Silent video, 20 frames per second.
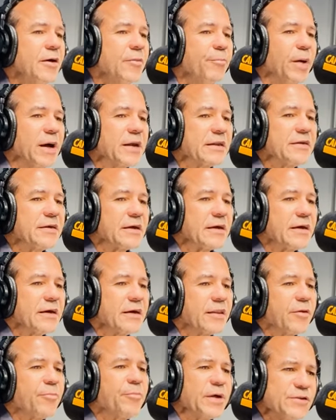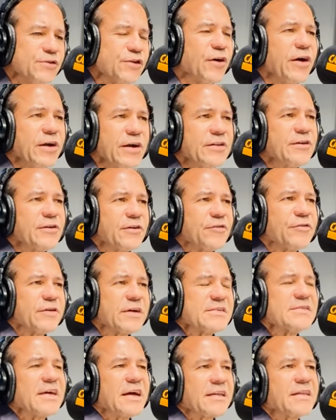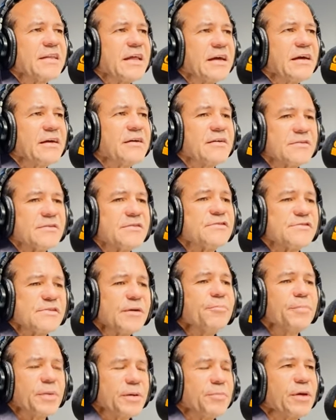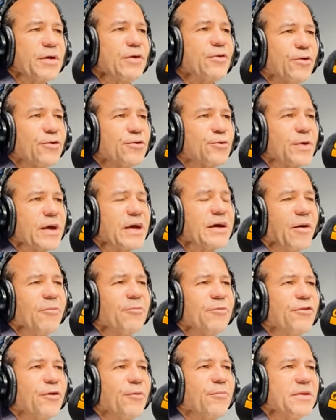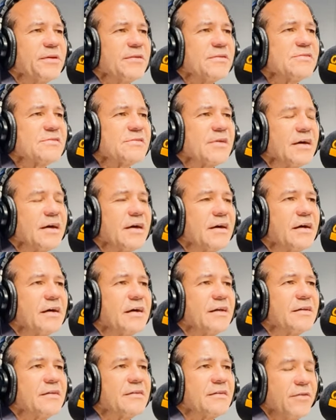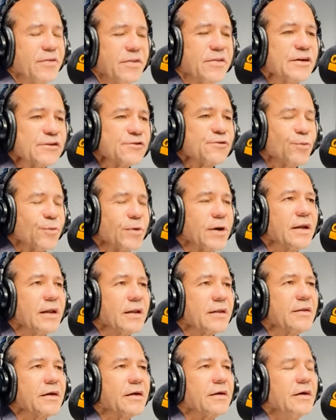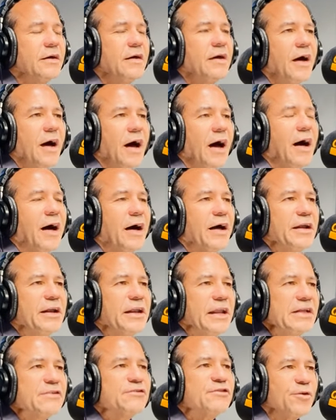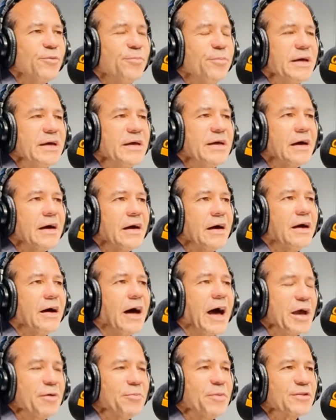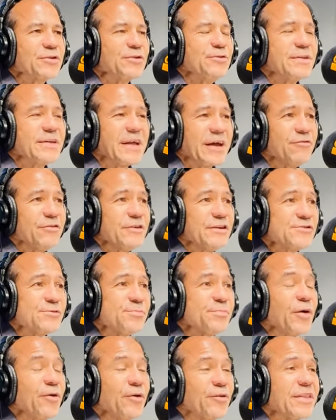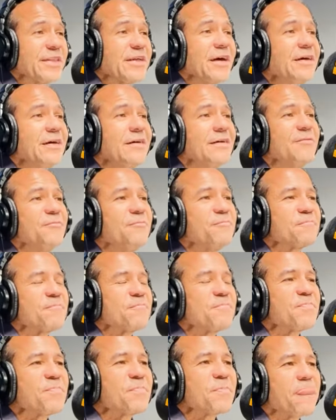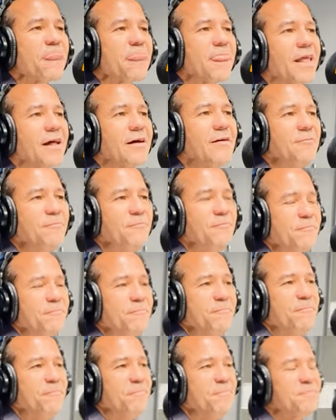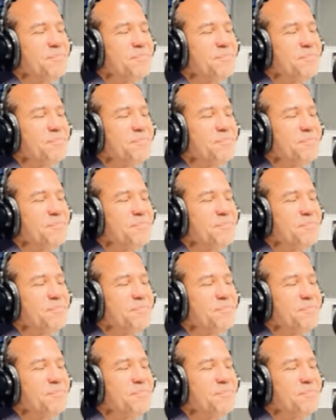But uh, the majority of us, I think, simply because we come from this uh, this world, uh, needs to be uh, able to traverse both. I'm chatting to actor Elton